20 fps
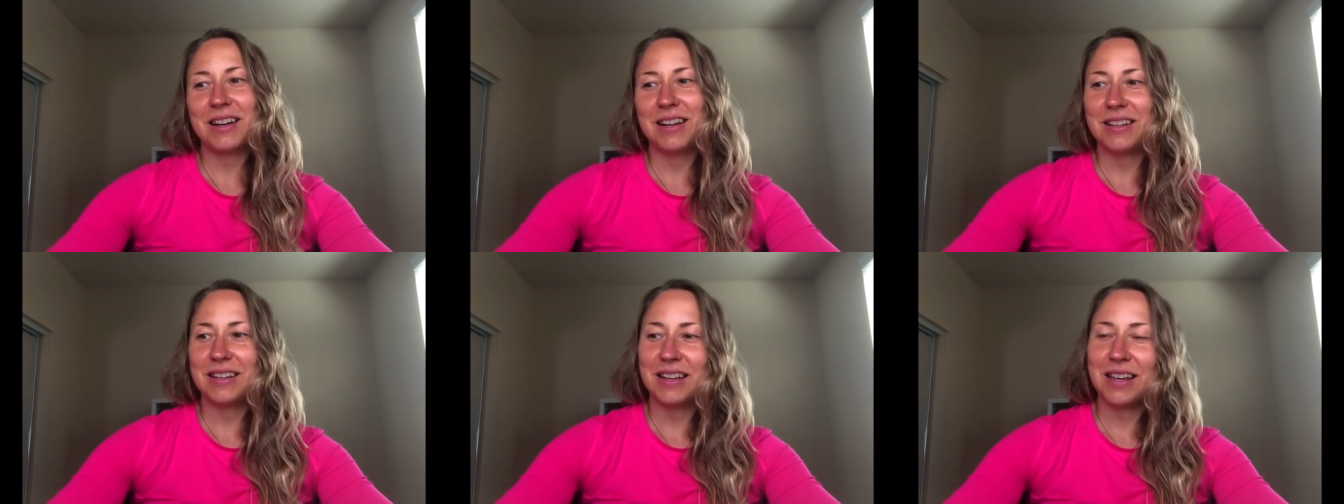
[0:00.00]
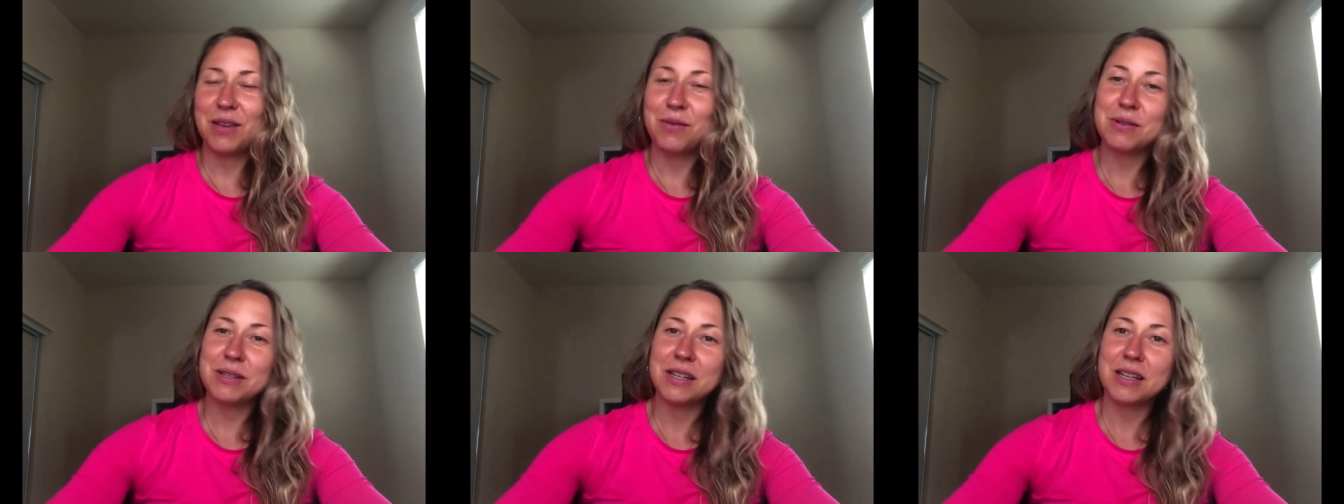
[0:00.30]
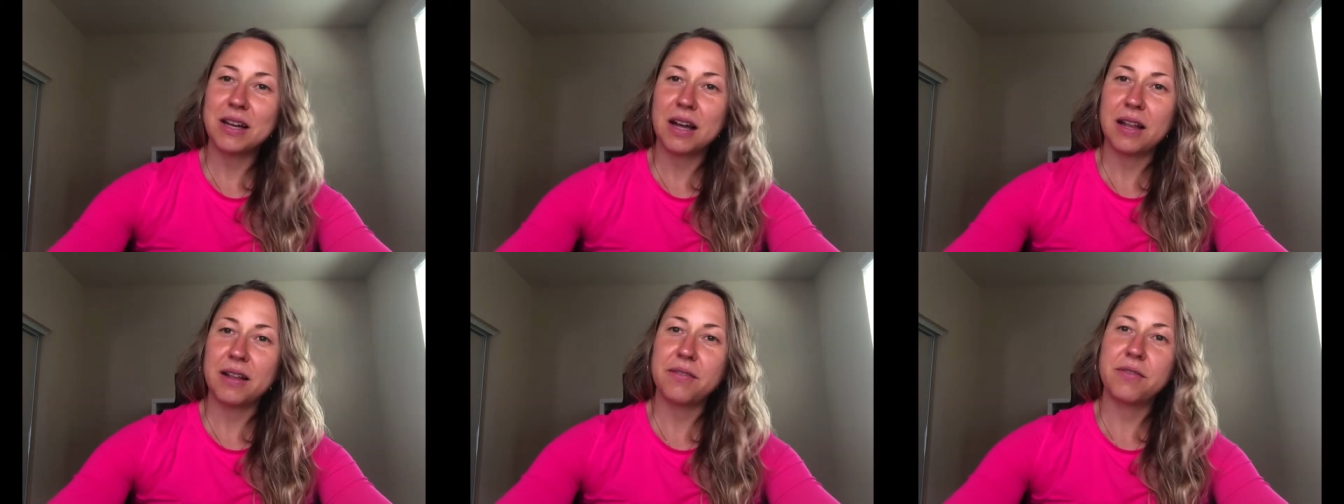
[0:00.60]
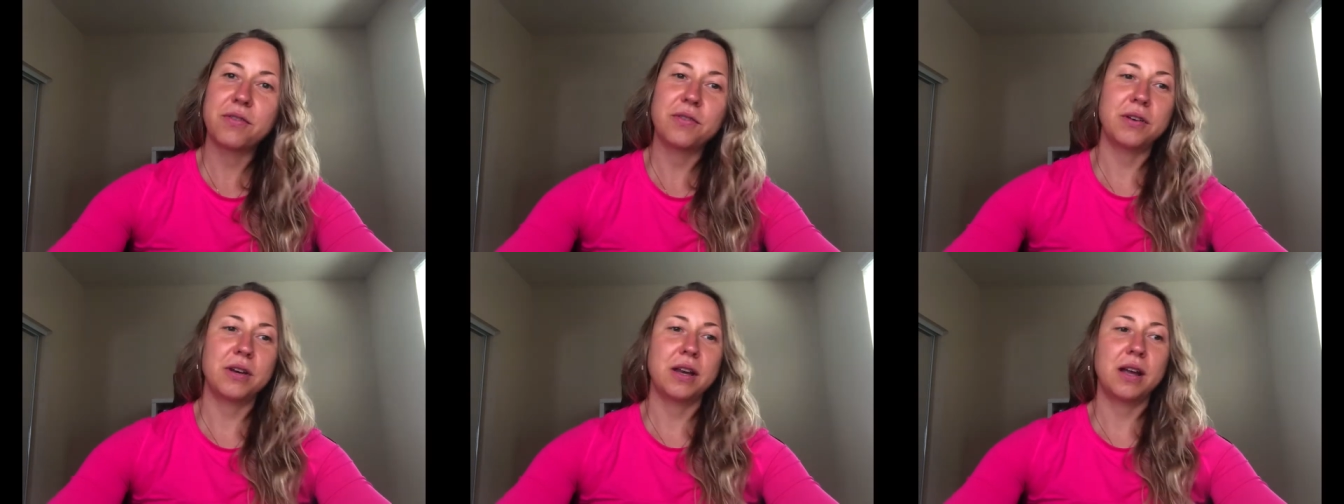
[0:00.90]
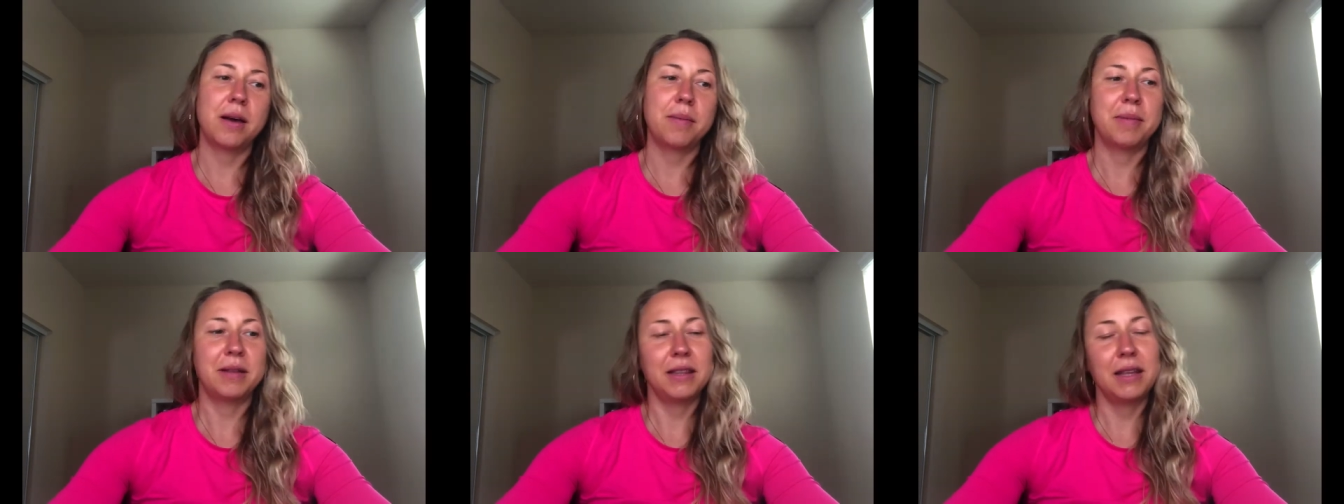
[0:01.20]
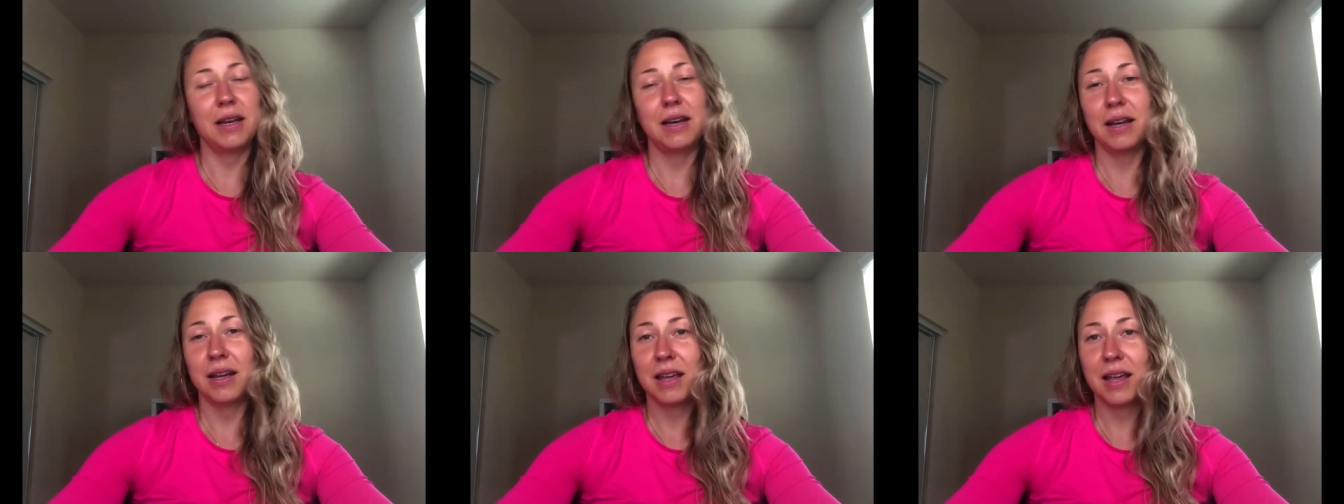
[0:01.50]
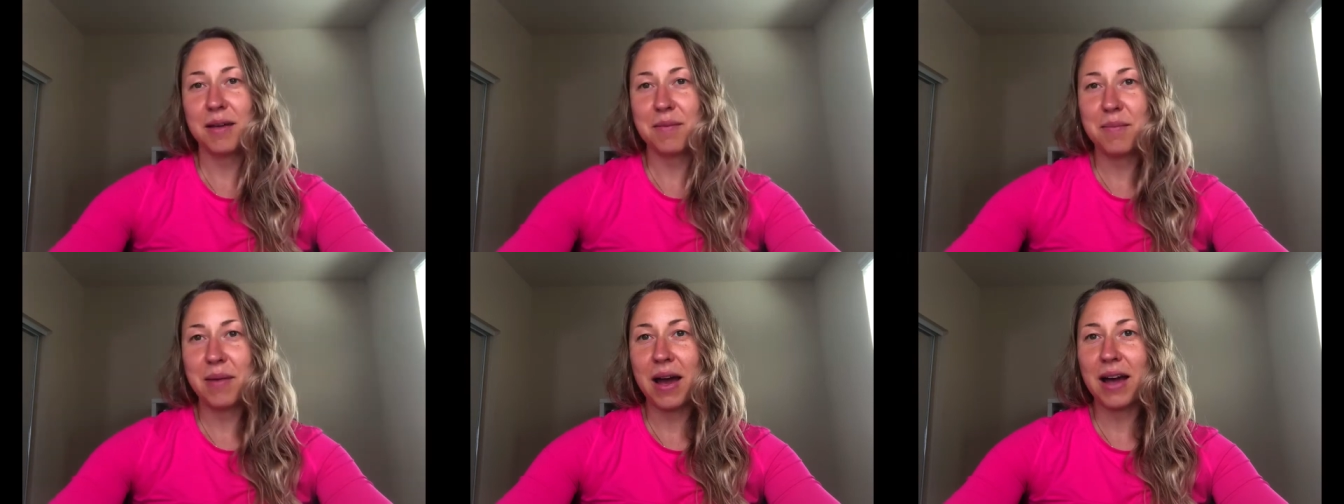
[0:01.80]
and he was in California, but then I
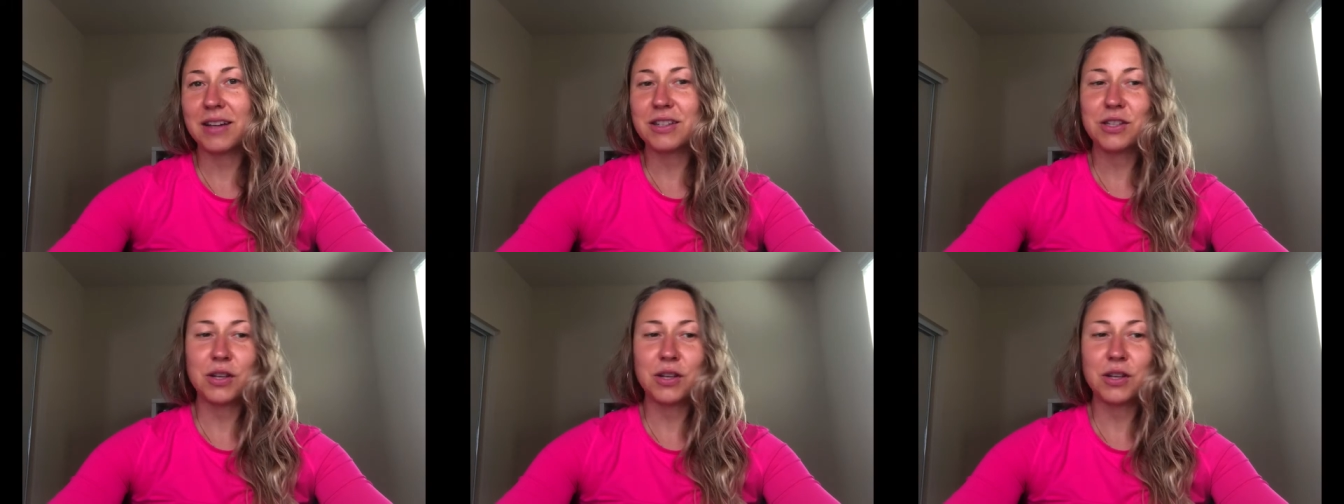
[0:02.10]
came back.